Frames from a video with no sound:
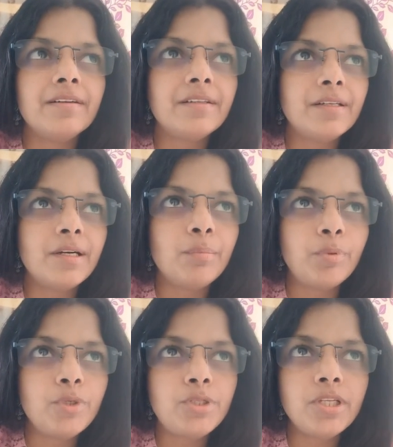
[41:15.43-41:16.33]

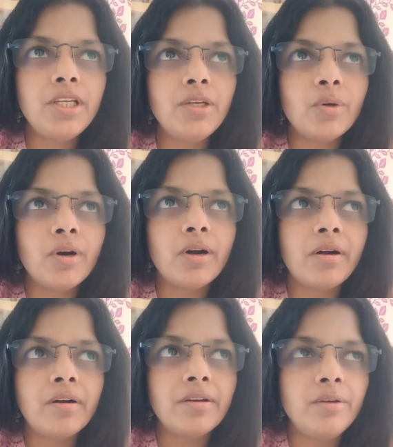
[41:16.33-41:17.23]
boosting
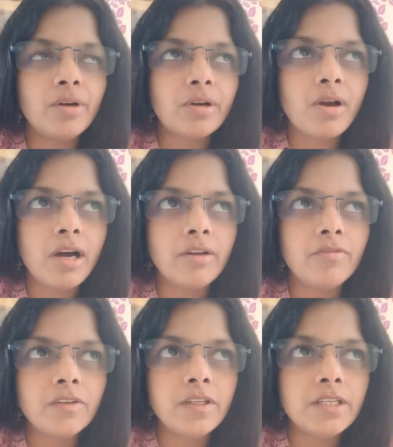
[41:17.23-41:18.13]
your
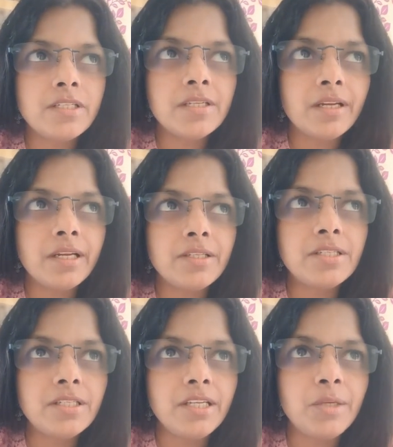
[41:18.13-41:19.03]
confidence and
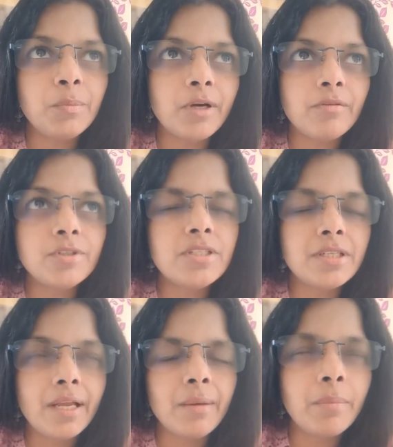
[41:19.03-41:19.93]
esteem, I would
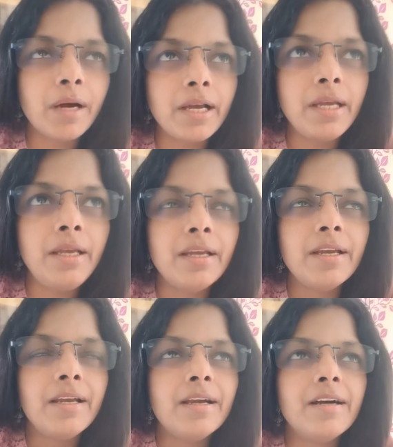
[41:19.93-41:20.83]
say, by
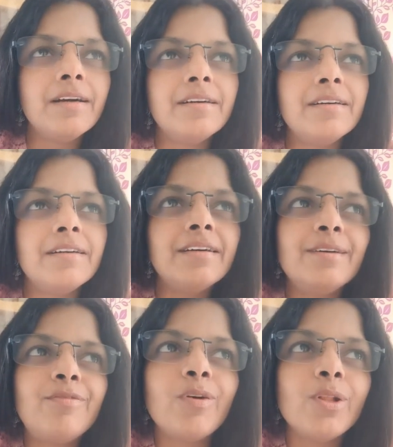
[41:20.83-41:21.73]

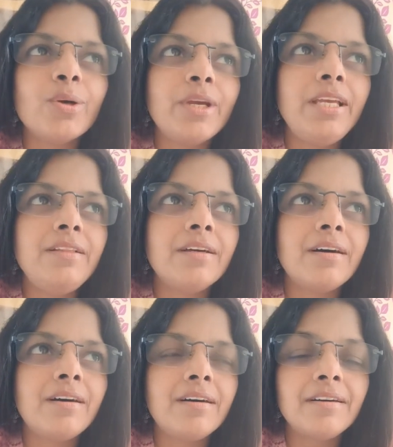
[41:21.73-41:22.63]
following
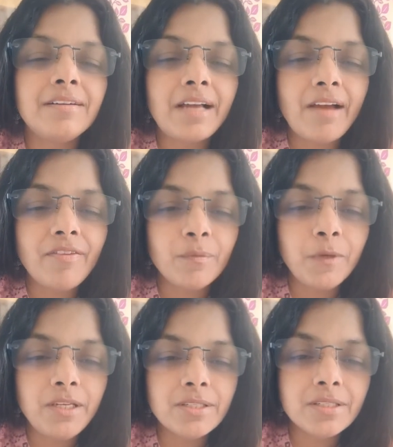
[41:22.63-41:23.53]
the
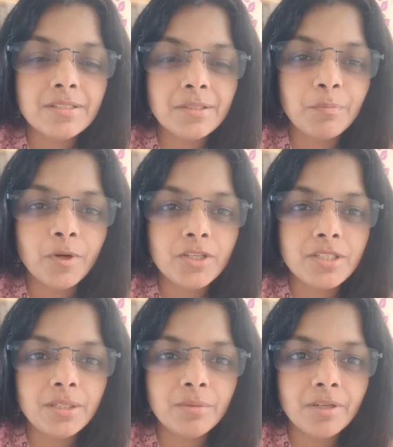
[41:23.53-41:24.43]
affirmations, the
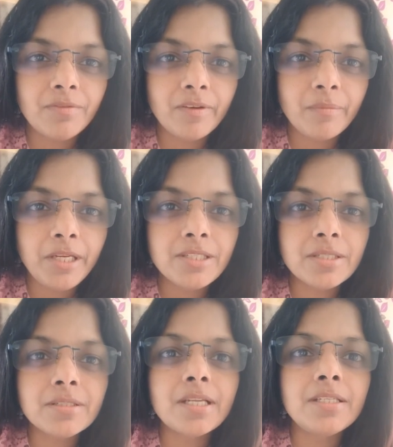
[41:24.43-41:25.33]
positive affirmations.
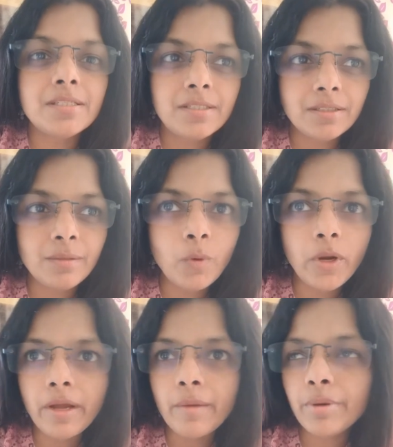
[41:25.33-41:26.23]
And still what
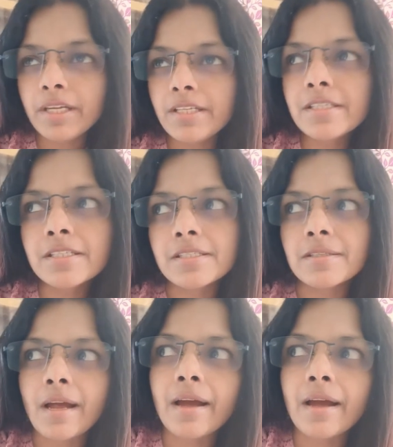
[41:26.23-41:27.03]
happens is that